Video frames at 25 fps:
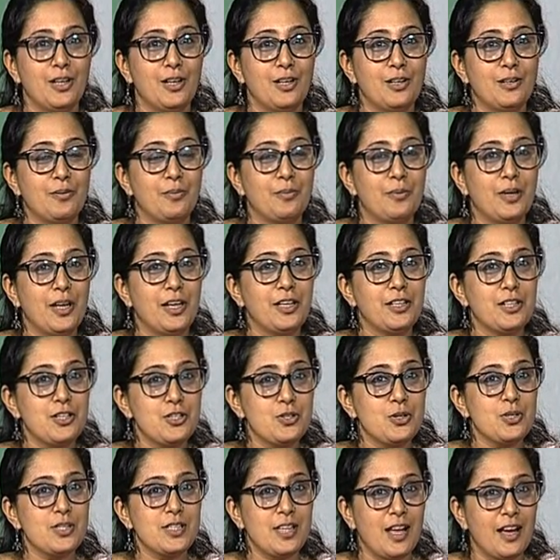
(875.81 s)
uh,
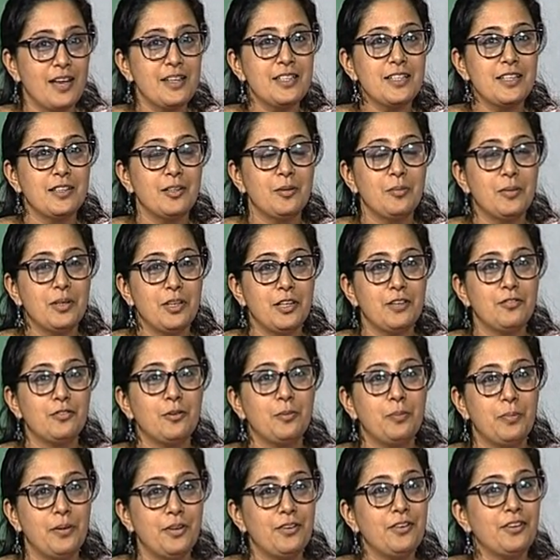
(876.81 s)
English society in the
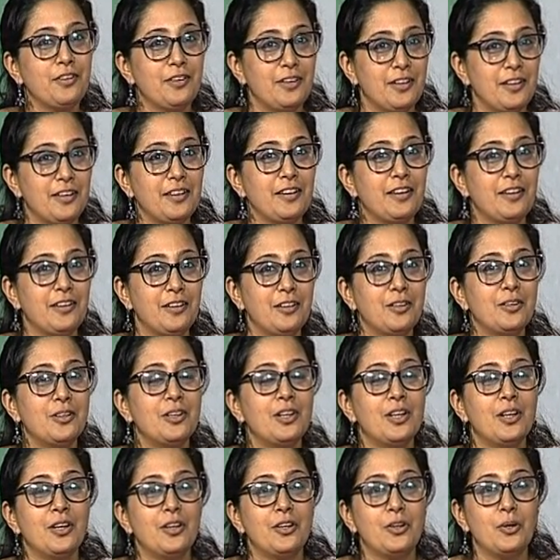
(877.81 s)
medieval period, and here,
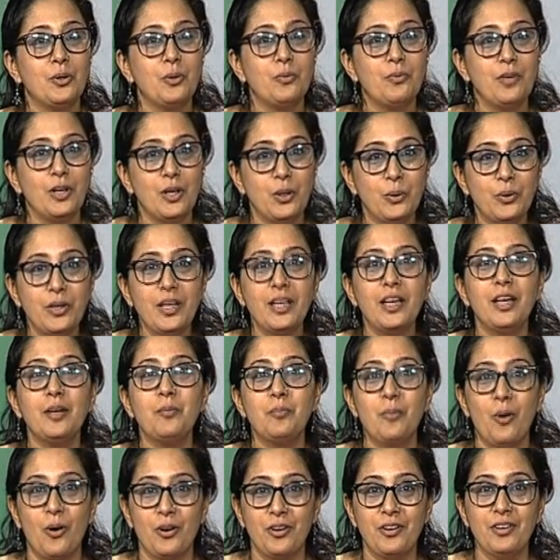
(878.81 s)
you know, we are looking
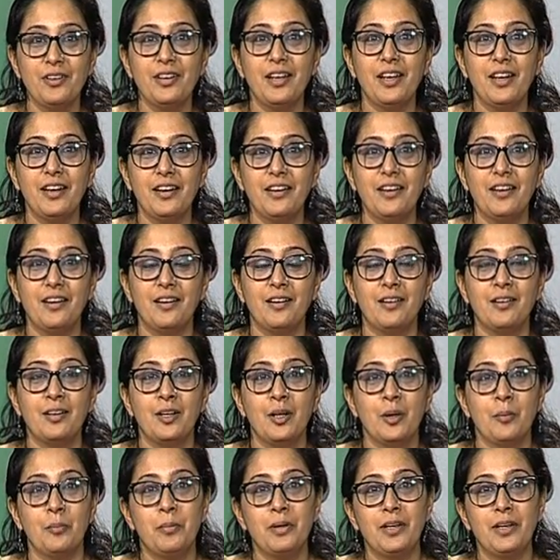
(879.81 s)
at modern India.